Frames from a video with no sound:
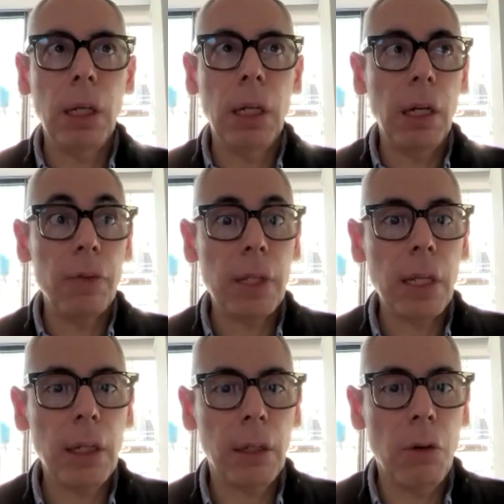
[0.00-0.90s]
I've
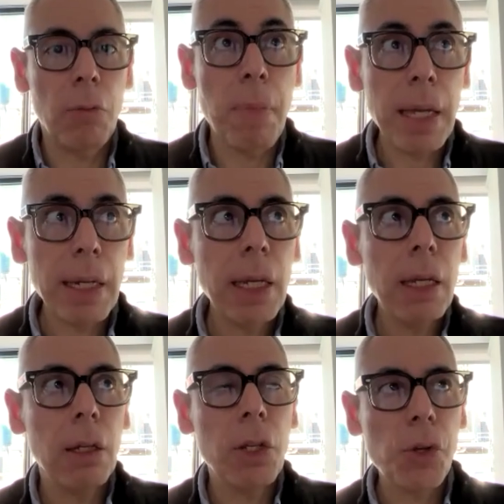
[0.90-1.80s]
seen many
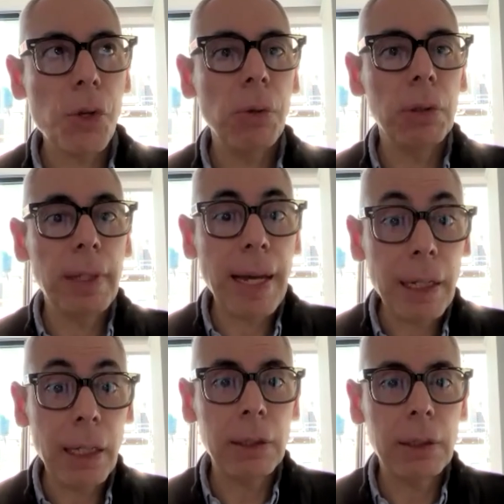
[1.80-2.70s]
new
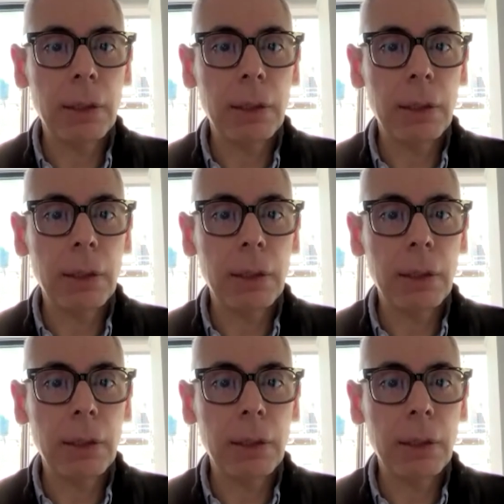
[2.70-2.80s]
talents